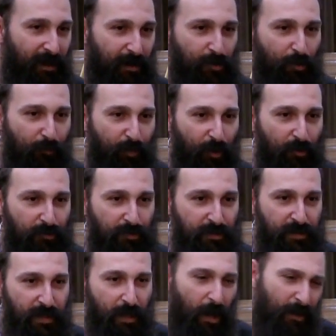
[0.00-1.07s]
a, loophole to
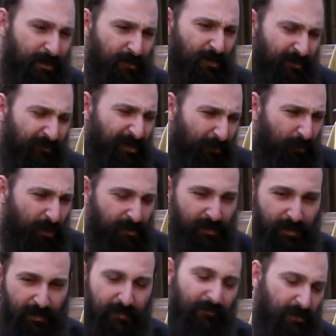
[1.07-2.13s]
say, oh, it's not even a
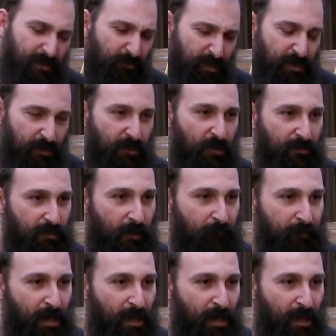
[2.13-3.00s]
motzi. It's it's a mezonot.